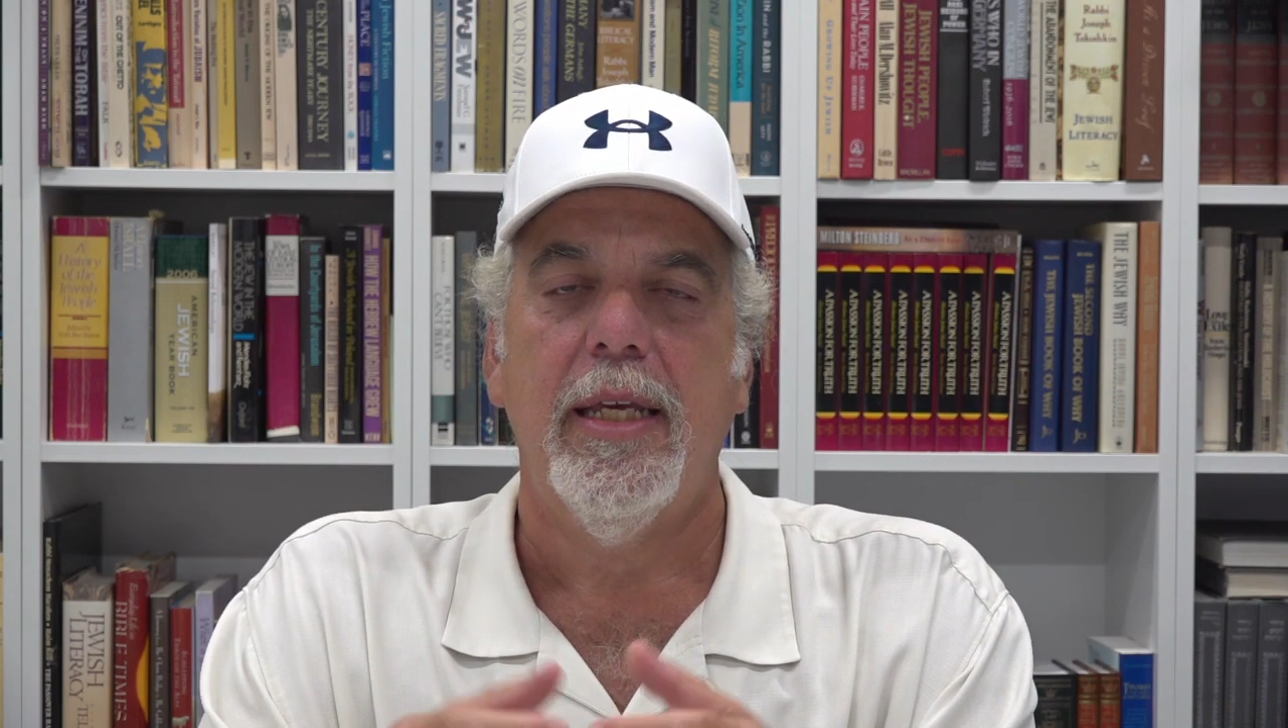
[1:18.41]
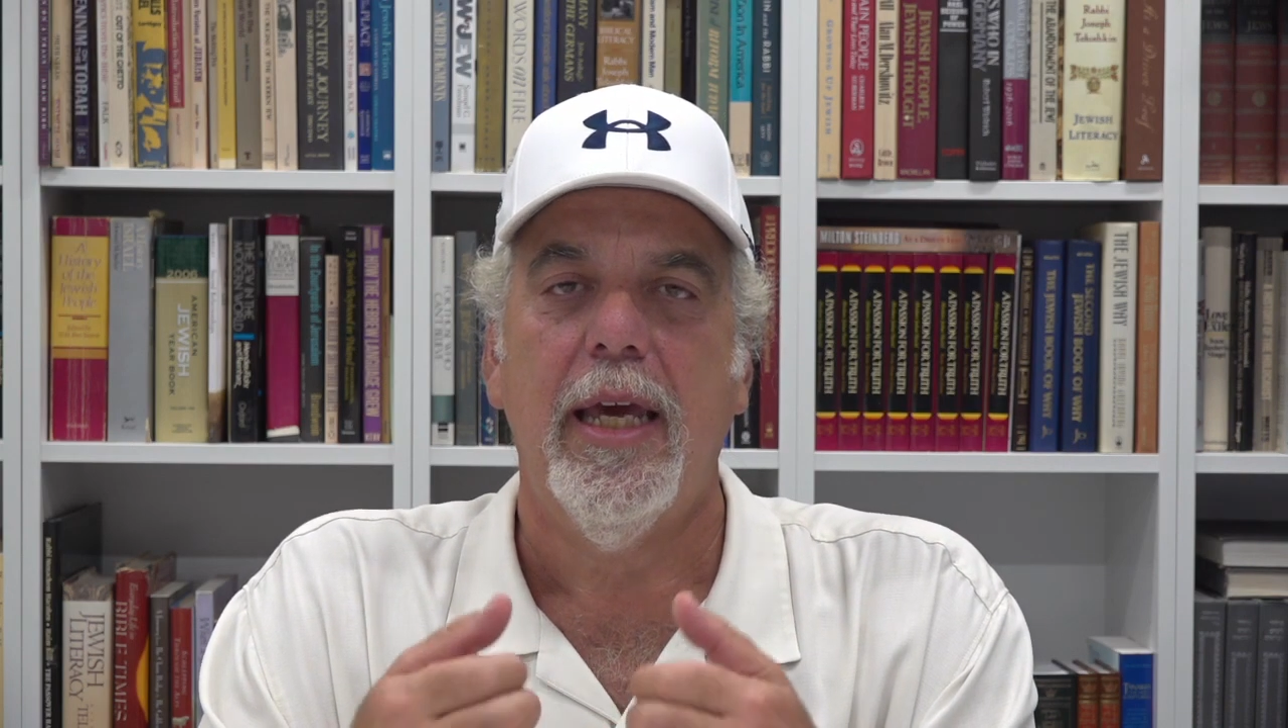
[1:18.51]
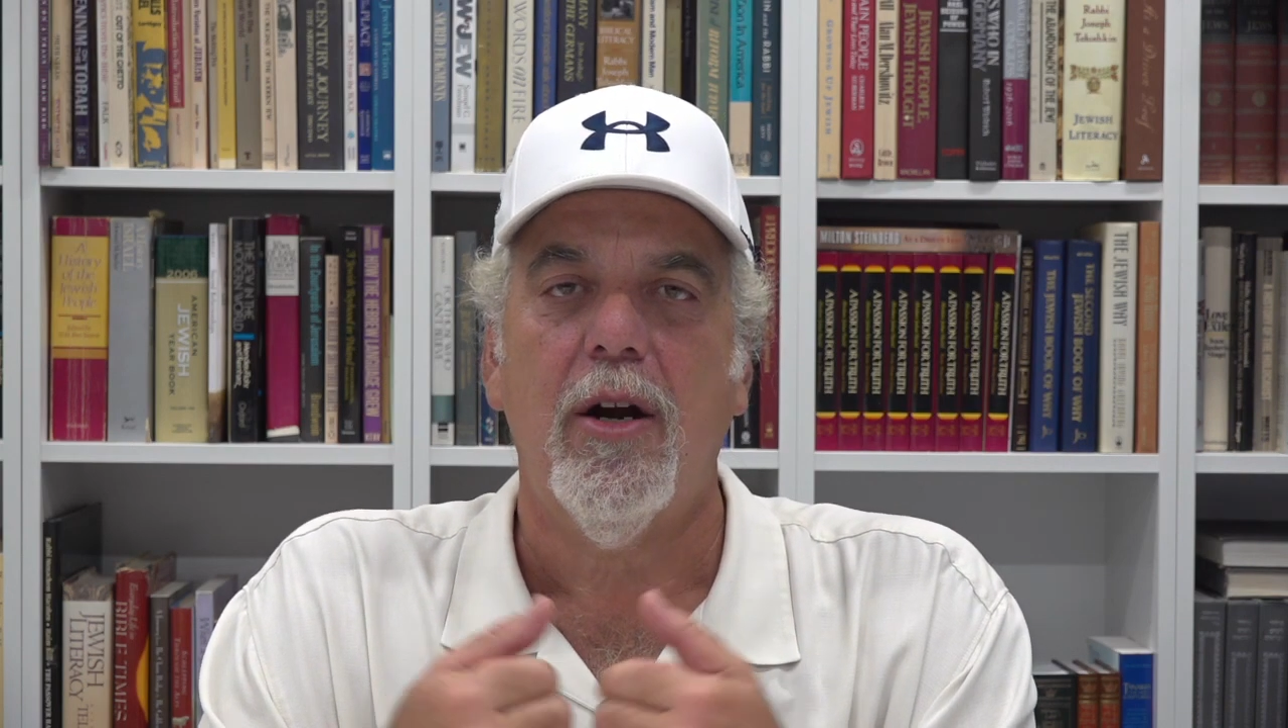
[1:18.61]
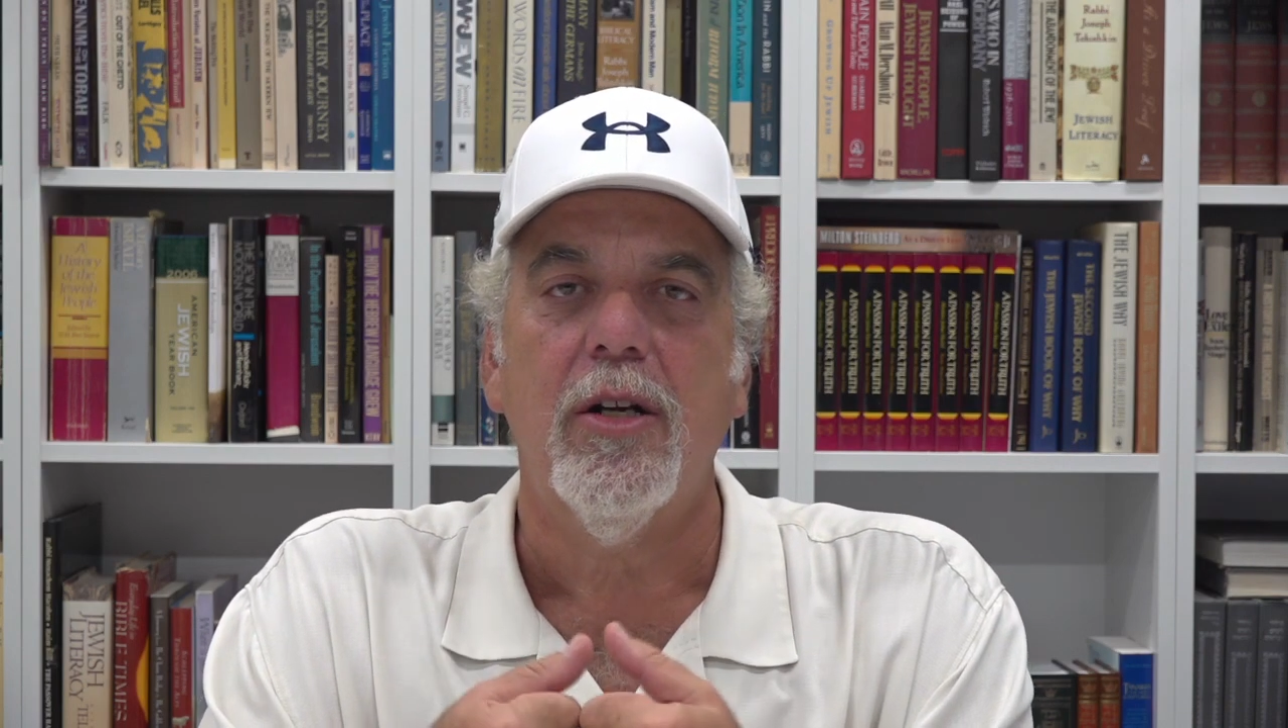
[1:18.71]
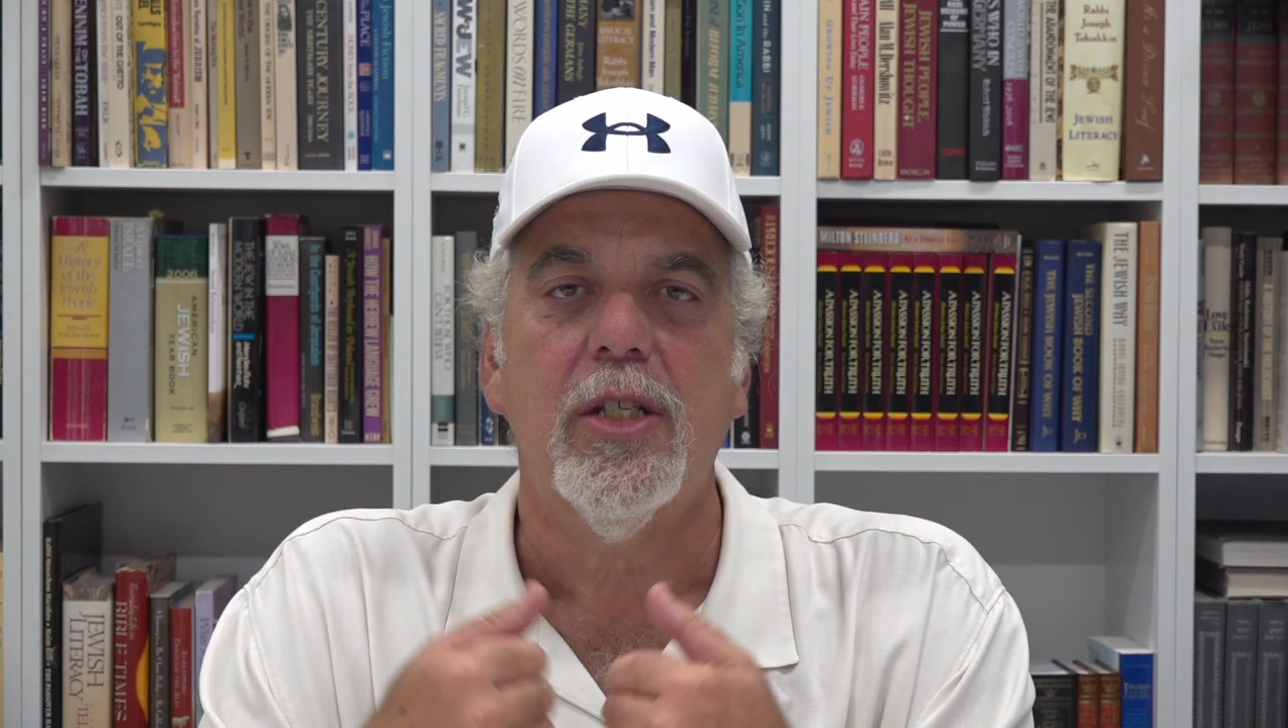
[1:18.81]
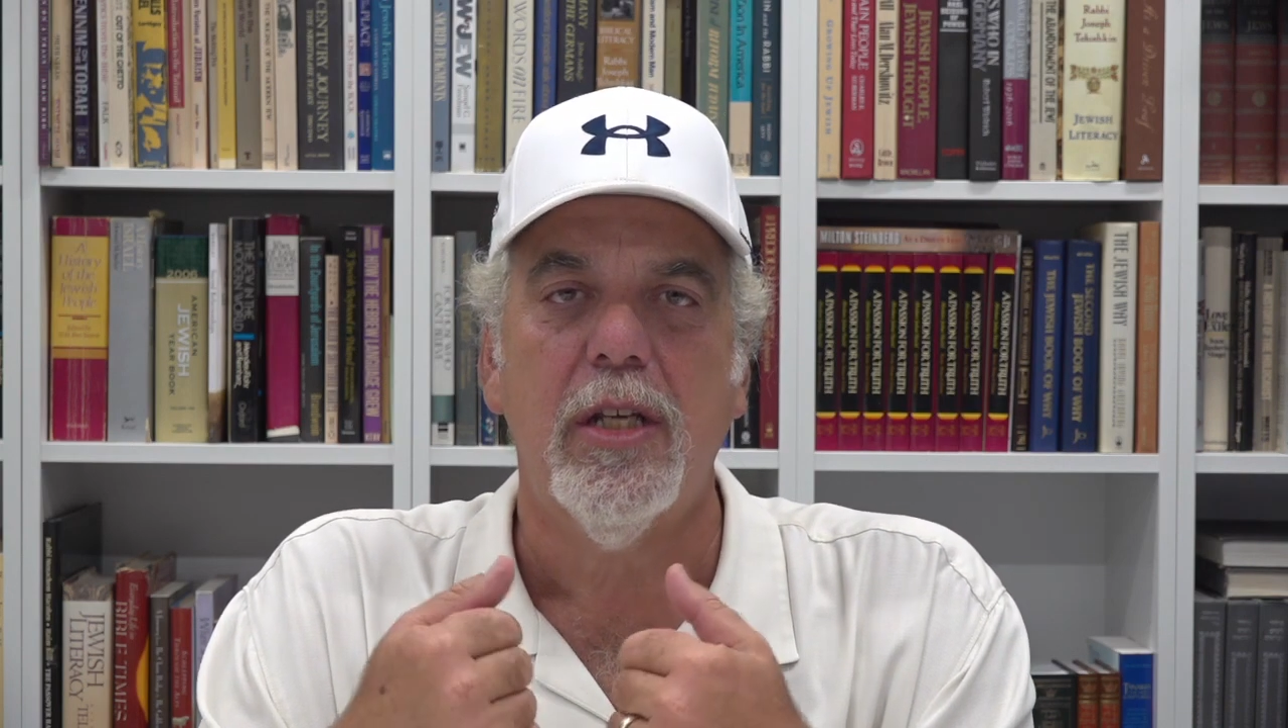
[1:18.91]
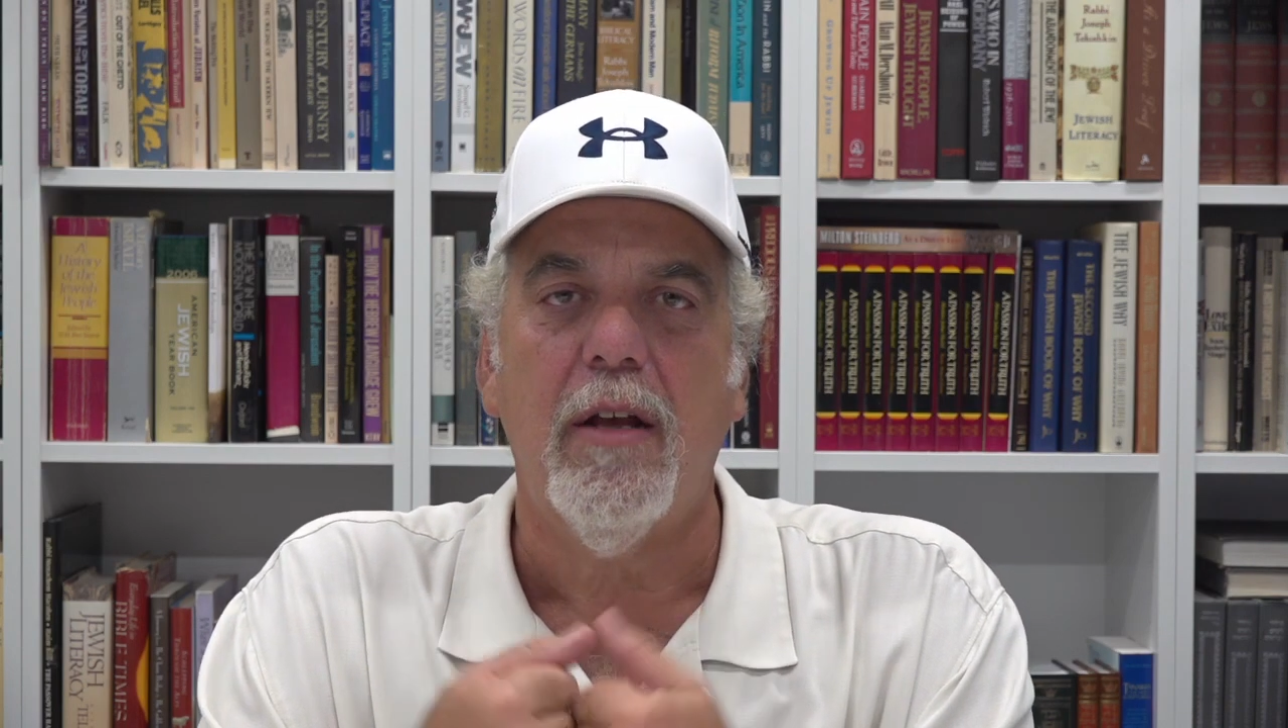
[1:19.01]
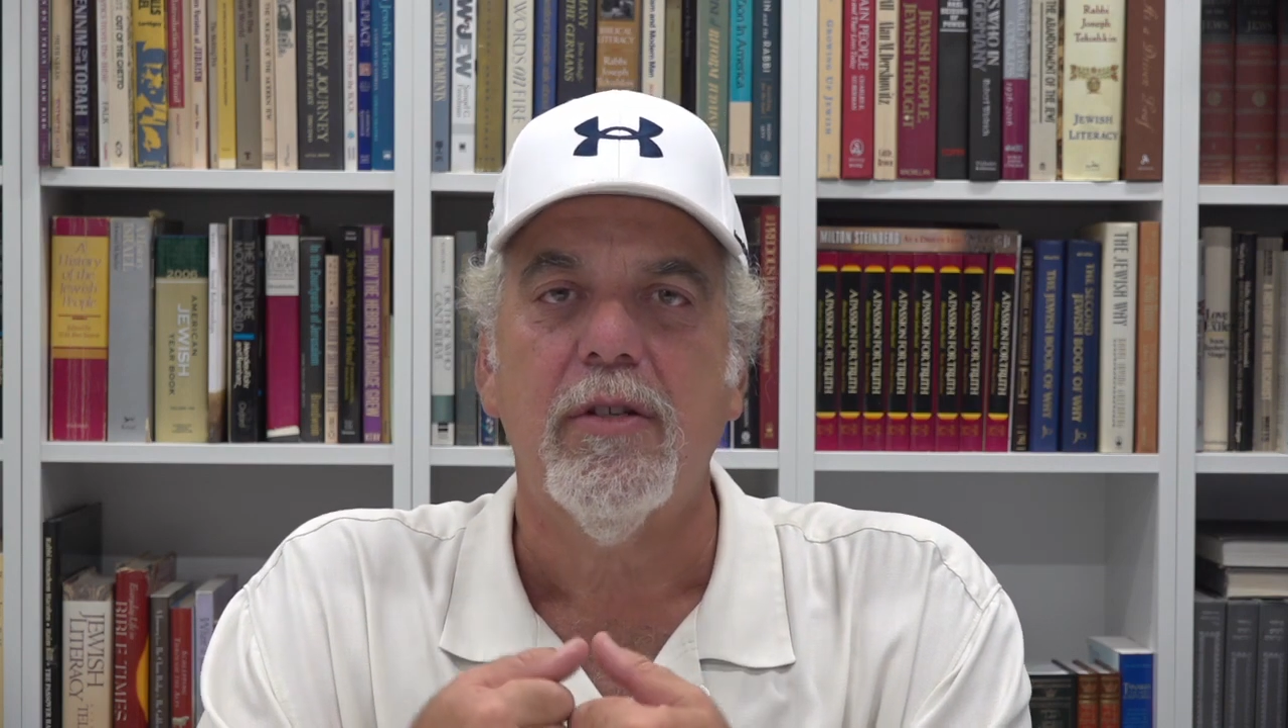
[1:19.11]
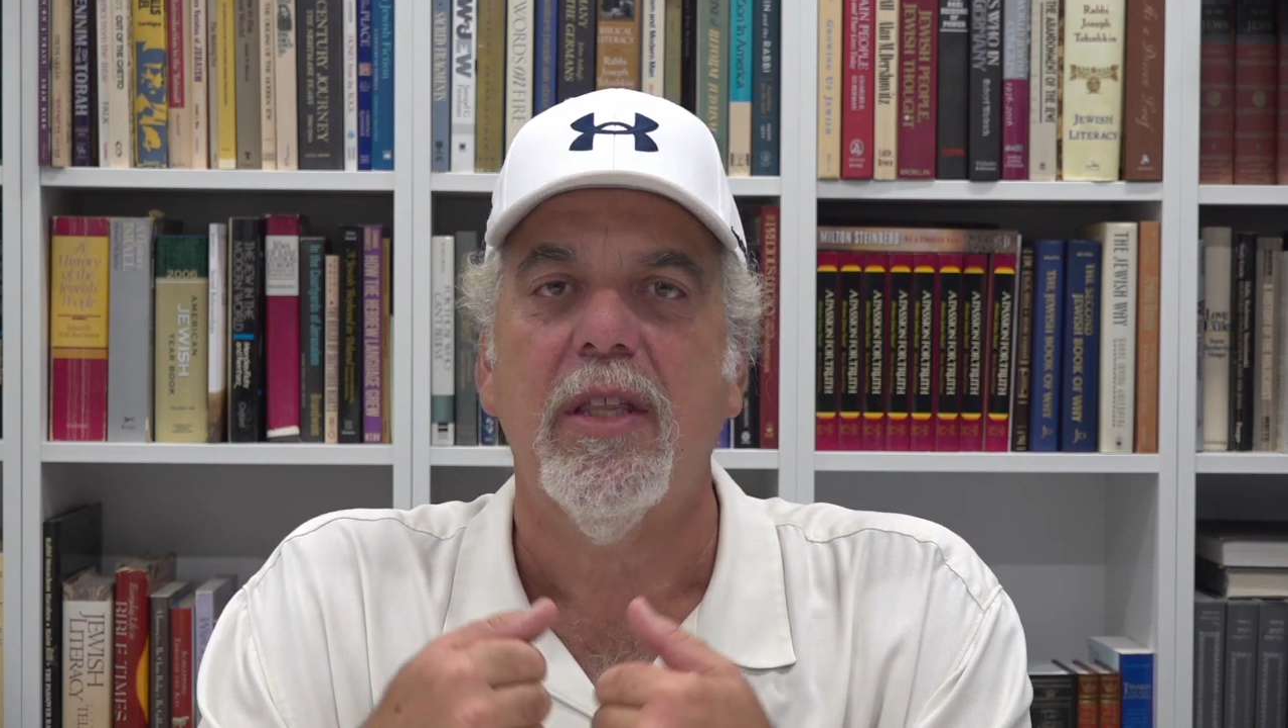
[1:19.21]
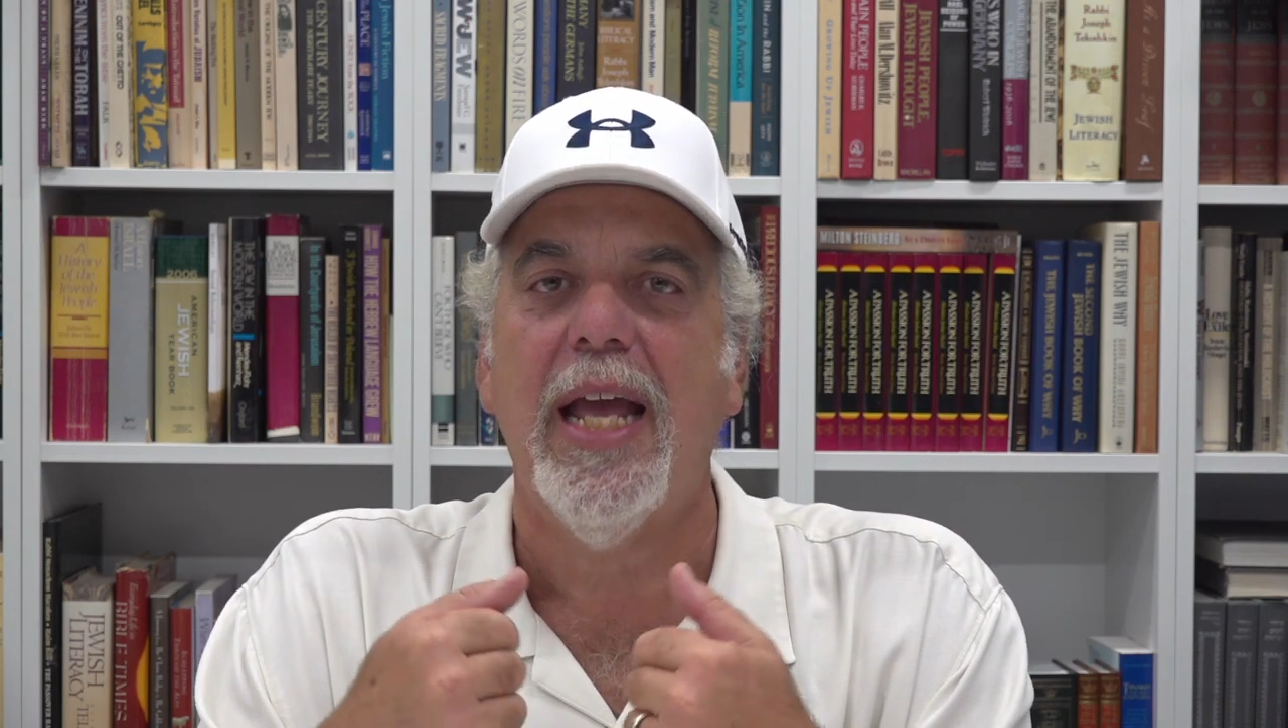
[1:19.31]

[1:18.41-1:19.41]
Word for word: Get ourselves in